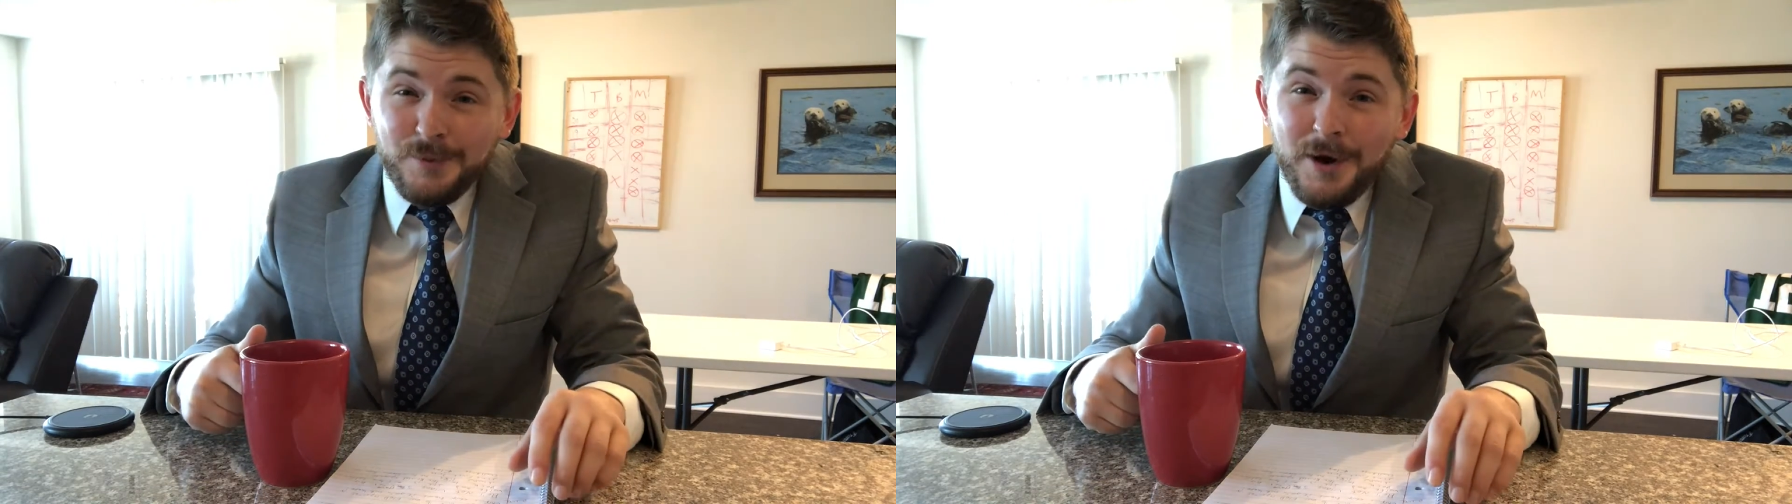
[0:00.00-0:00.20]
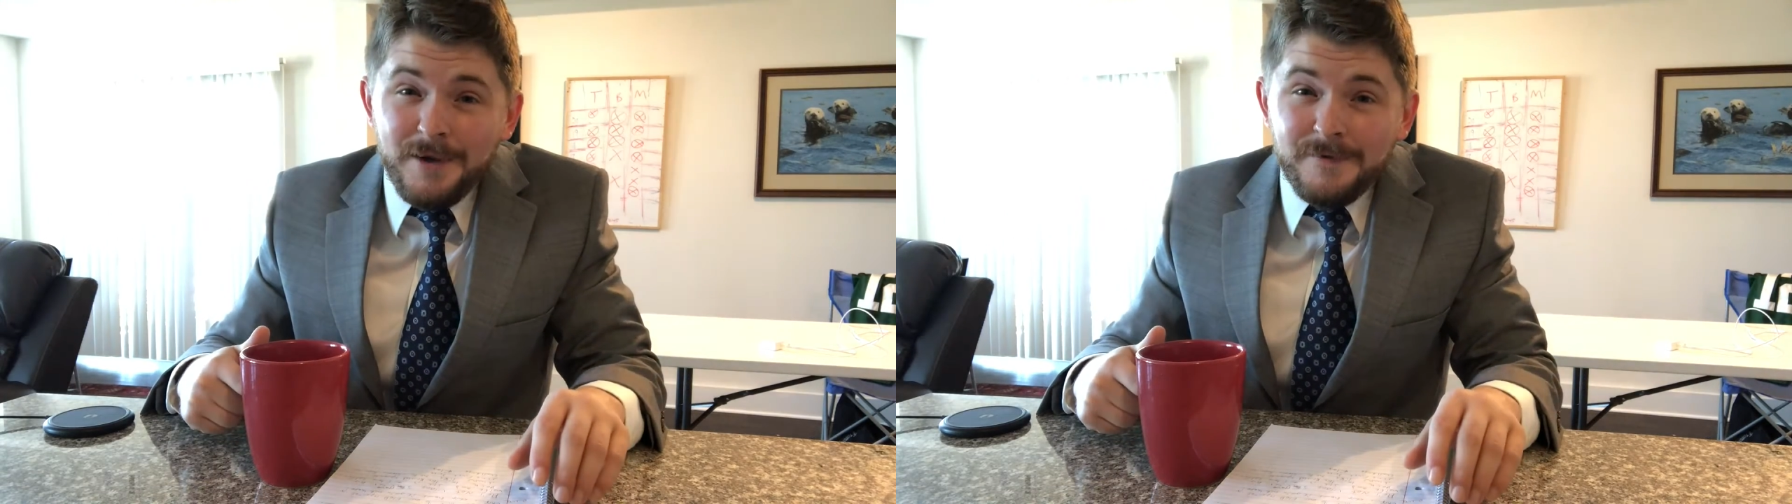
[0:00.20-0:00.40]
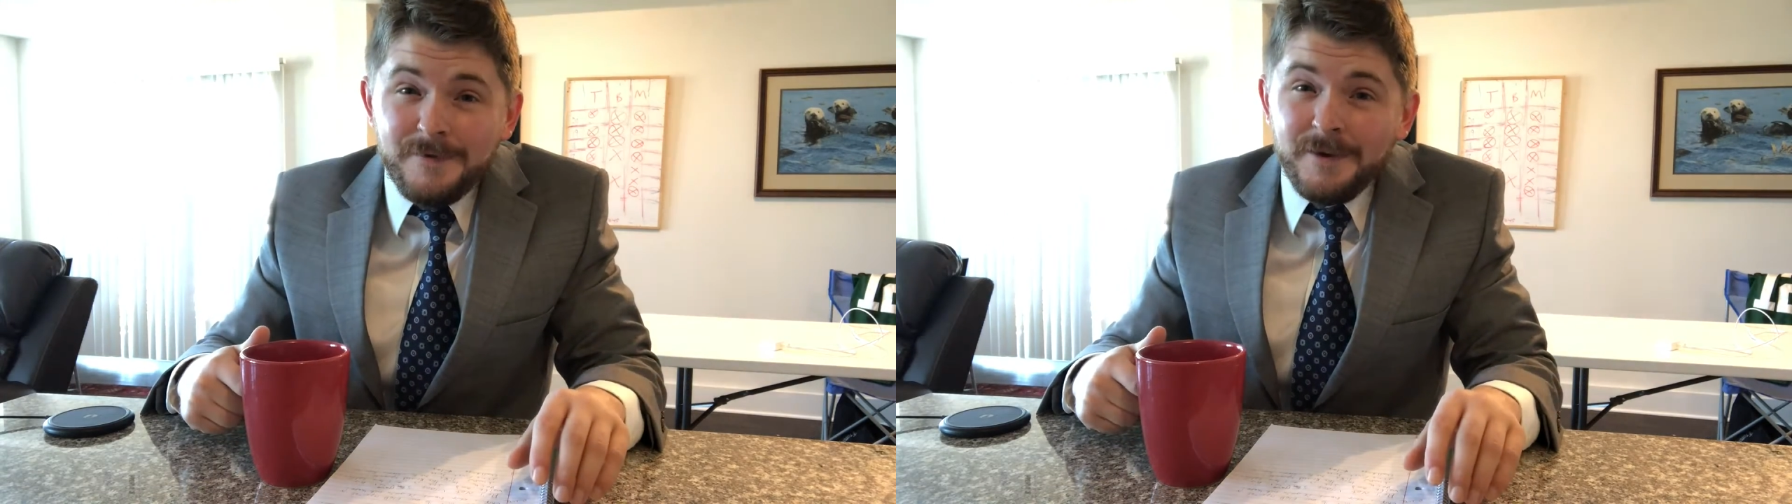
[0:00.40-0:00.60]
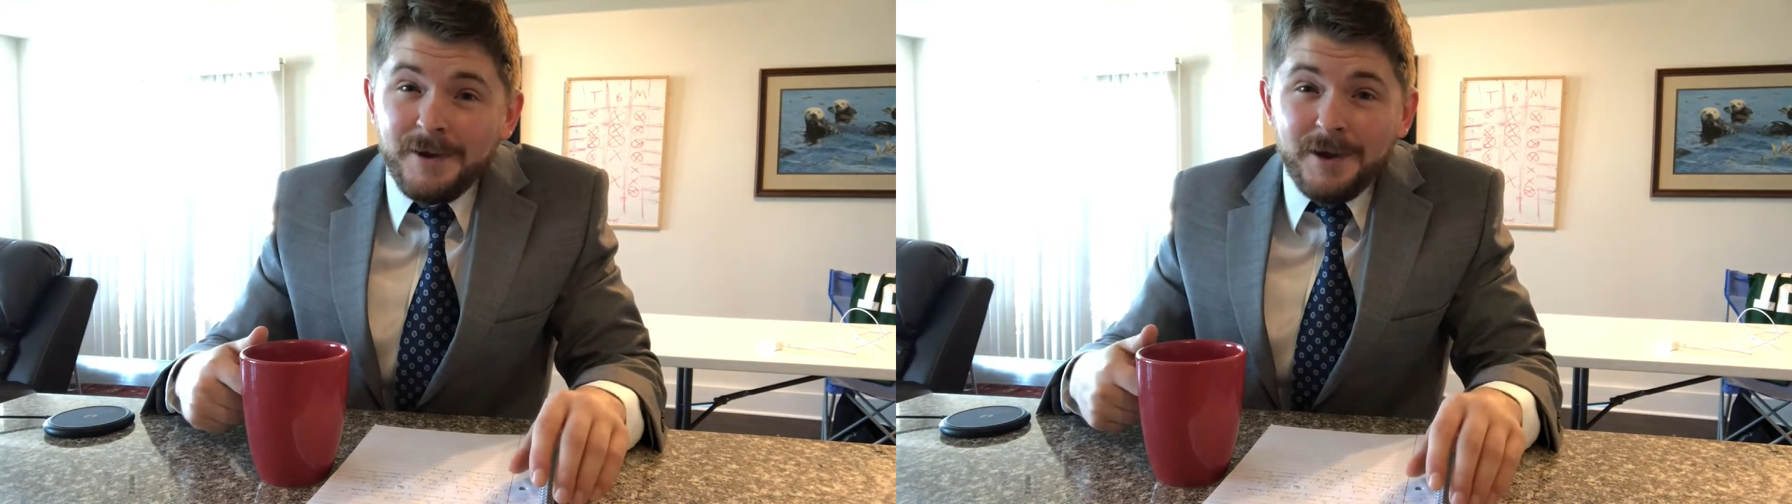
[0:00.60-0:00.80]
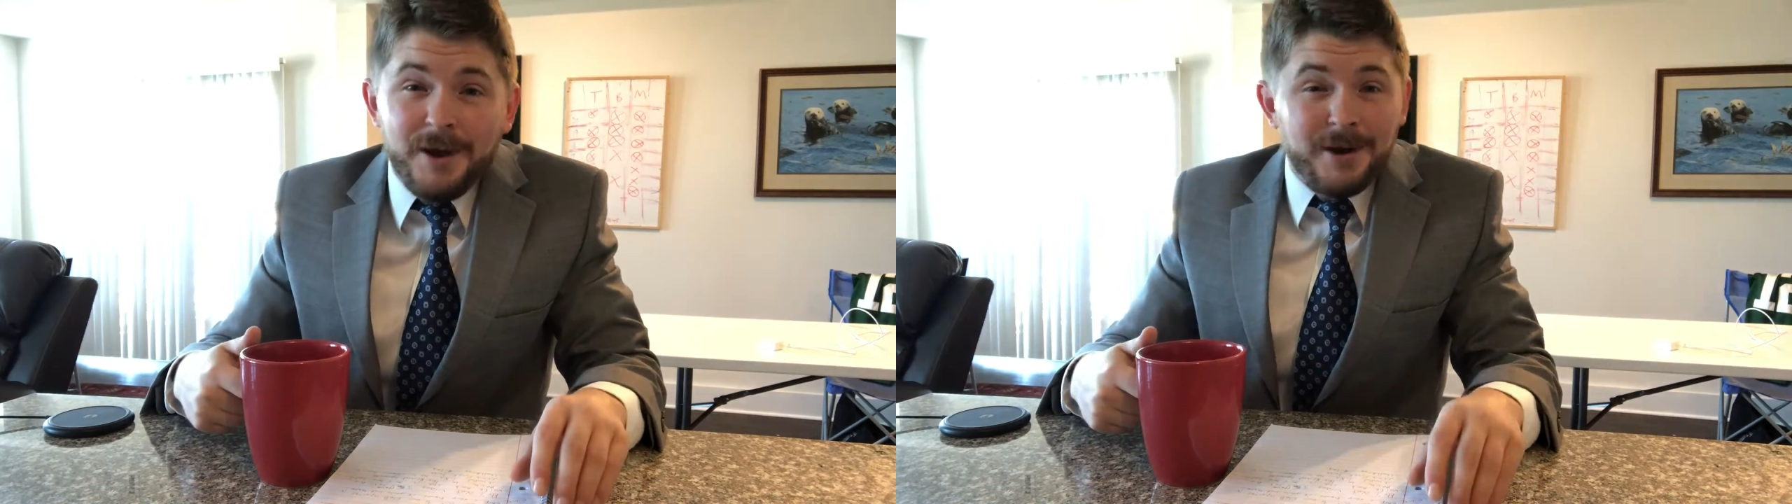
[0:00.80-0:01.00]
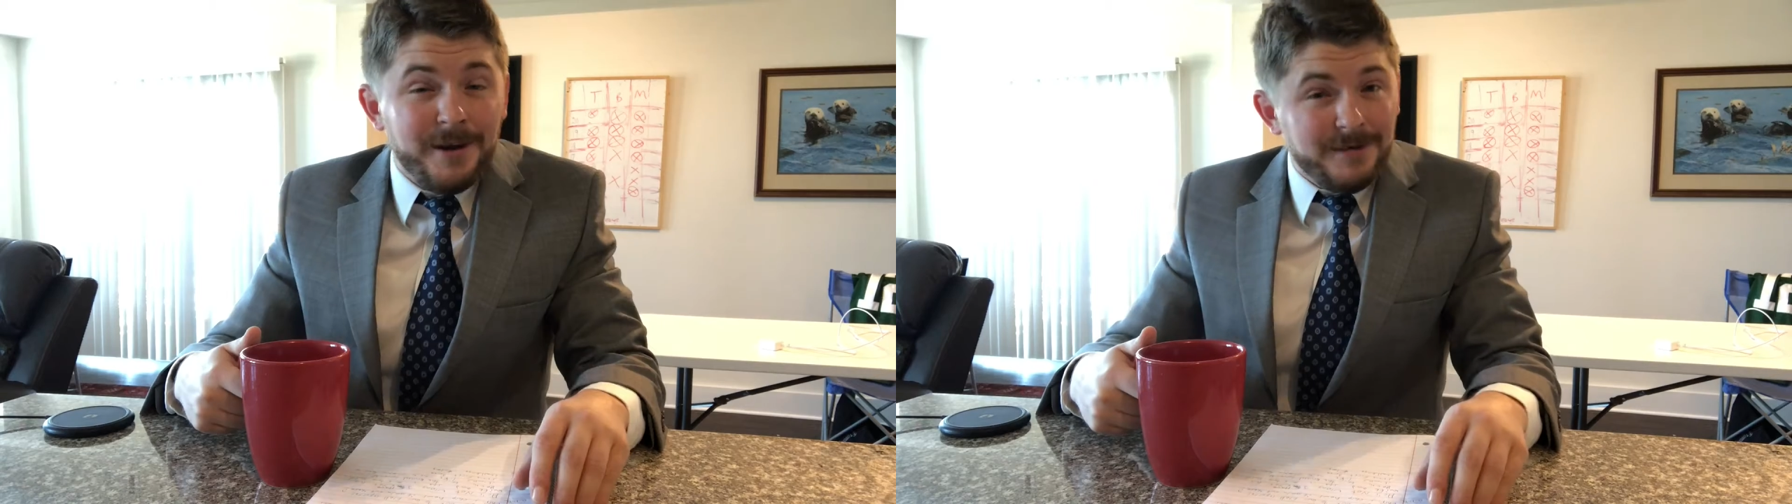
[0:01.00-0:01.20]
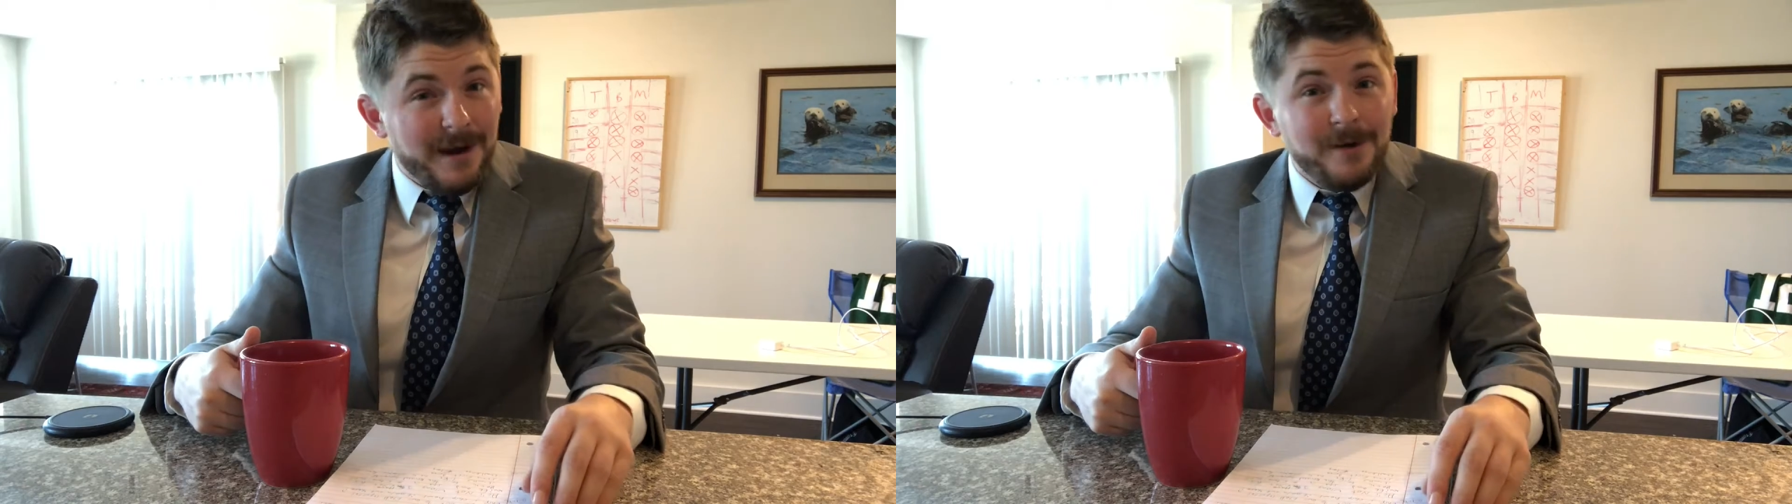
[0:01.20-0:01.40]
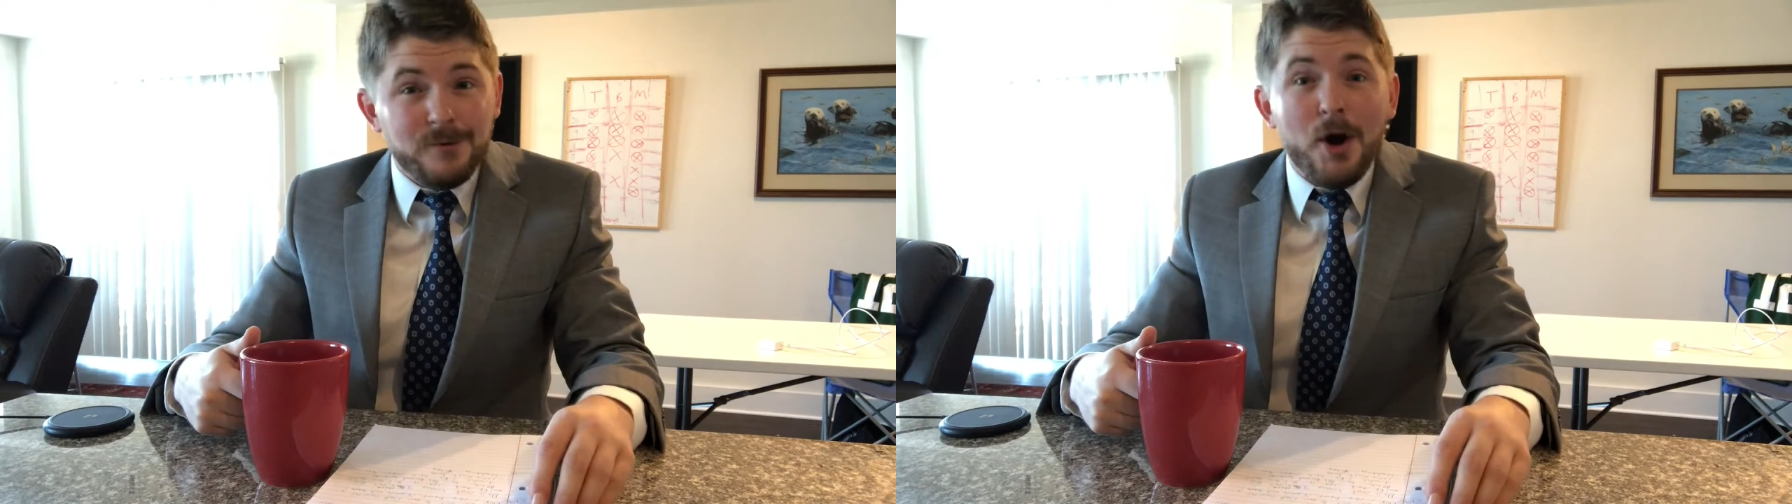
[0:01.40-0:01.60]
wife, and he's
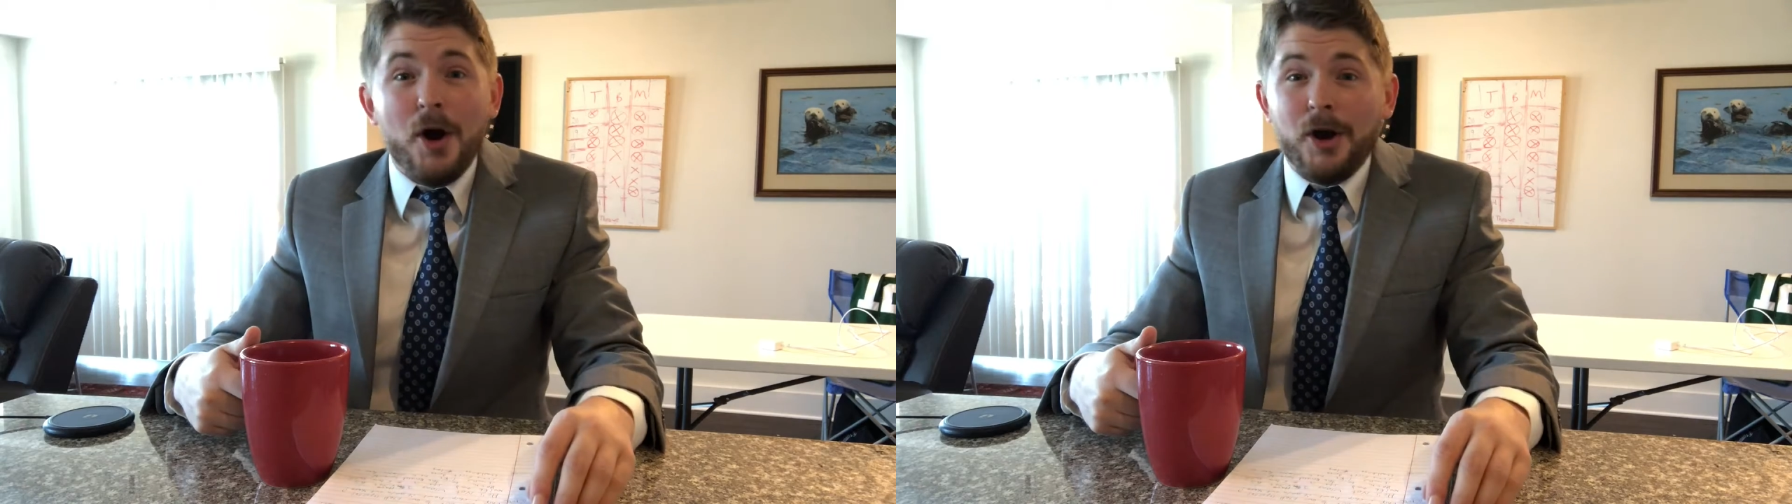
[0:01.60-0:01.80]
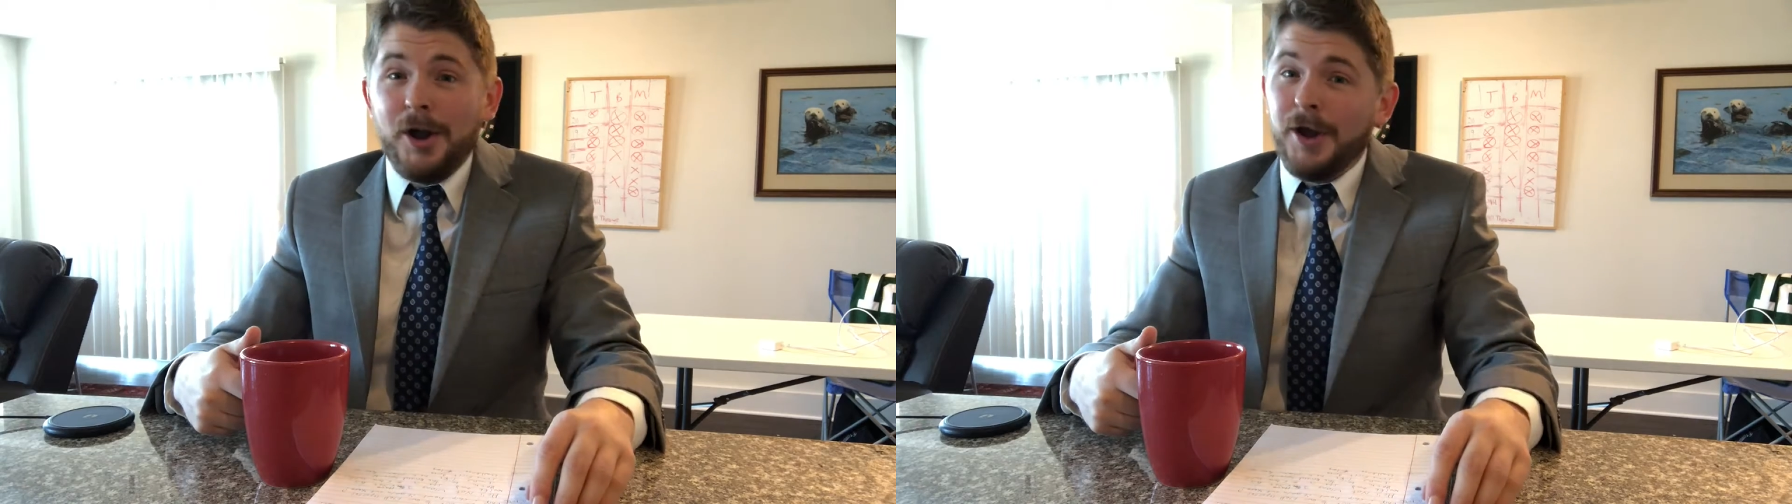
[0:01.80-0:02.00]
not wrong.